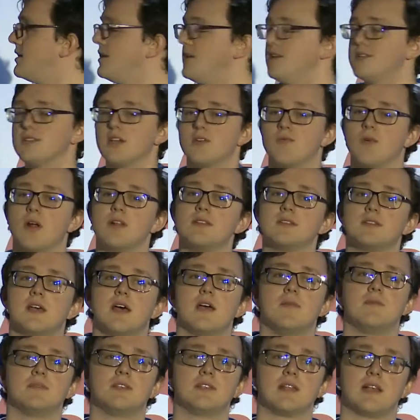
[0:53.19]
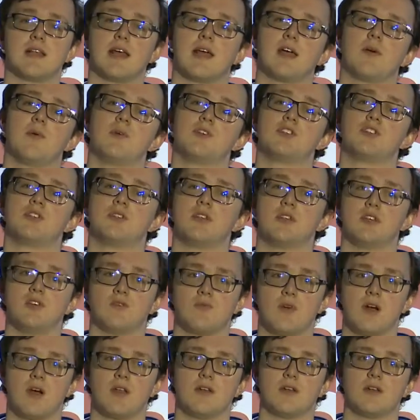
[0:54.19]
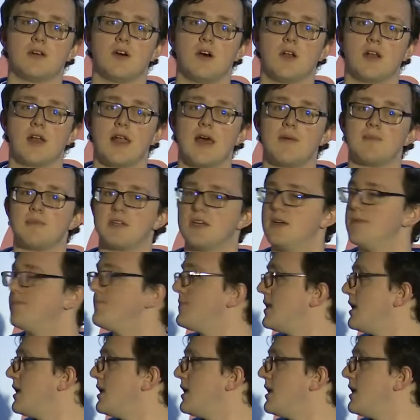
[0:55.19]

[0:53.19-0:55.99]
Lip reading: So runtimes are the language that you run on Lambda.